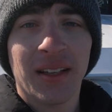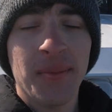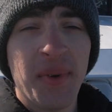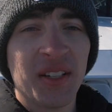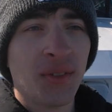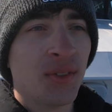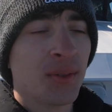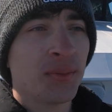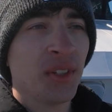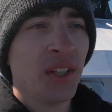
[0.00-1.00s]
it makes for
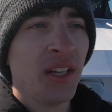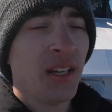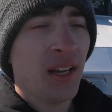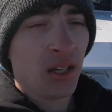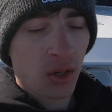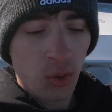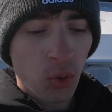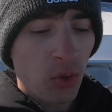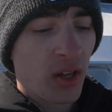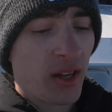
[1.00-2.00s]
some really
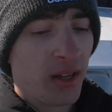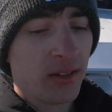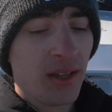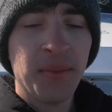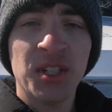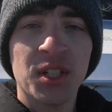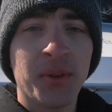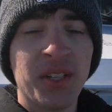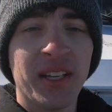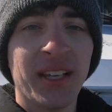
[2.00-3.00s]
cool images
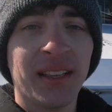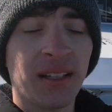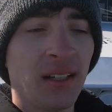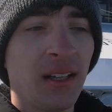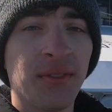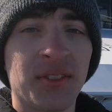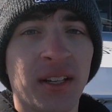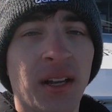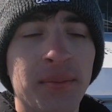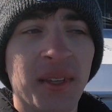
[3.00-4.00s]
when you can get the cliffs
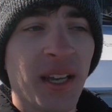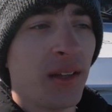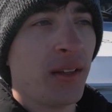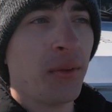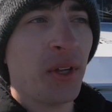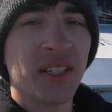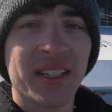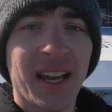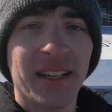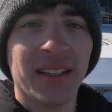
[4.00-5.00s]
that come down the one
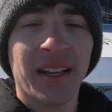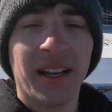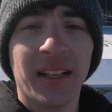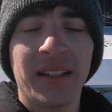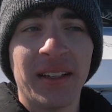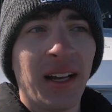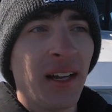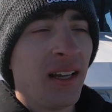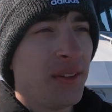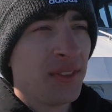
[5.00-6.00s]
side of the
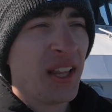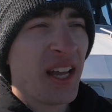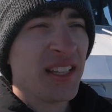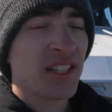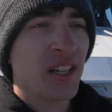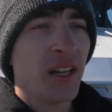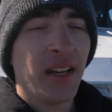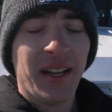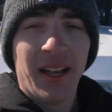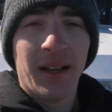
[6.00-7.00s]
island. If the light's good,
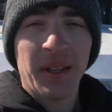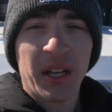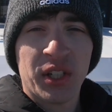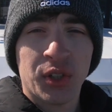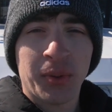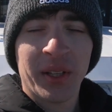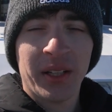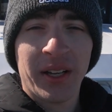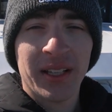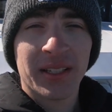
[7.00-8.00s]
I'm not sure where the
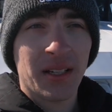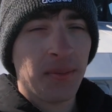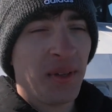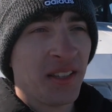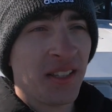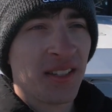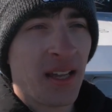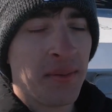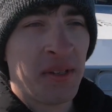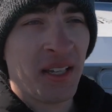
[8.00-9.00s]
lighting's going to be at this
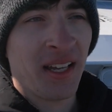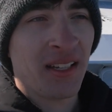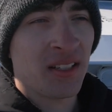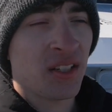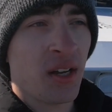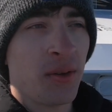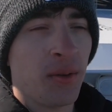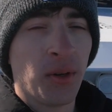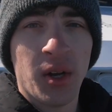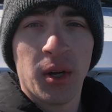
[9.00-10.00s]
time of day, so
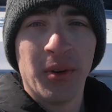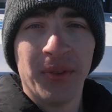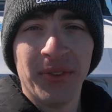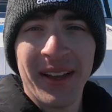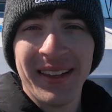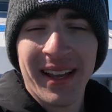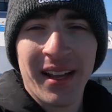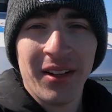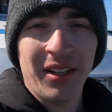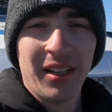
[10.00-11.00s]
we'll find
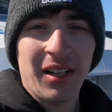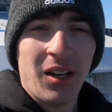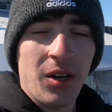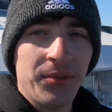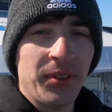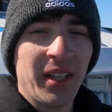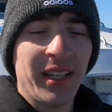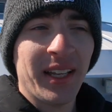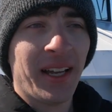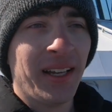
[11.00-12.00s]
out.
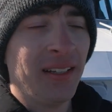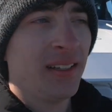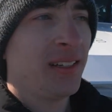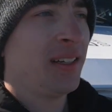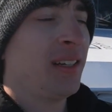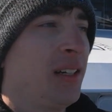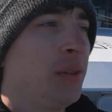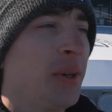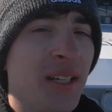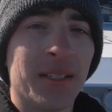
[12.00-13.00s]
Hopefully
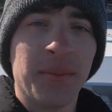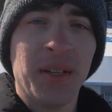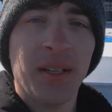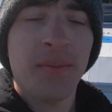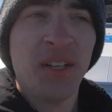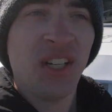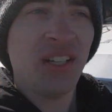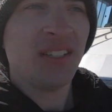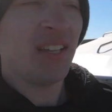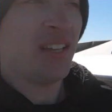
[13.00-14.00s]
we get some good
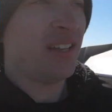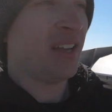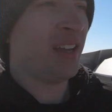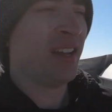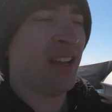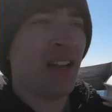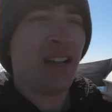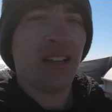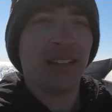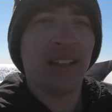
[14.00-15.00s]
images.
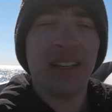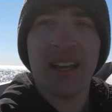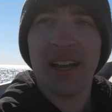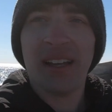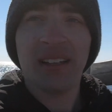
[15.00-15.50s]
The